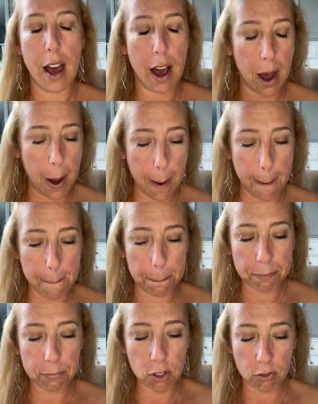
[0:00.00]

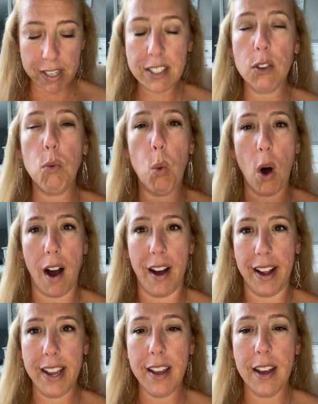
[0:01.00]
The reason
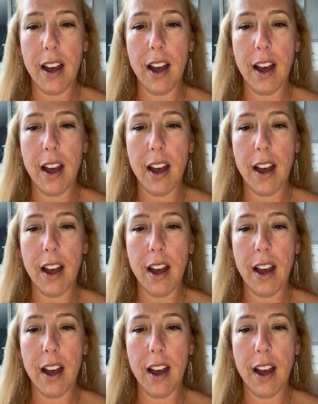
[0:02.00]
why,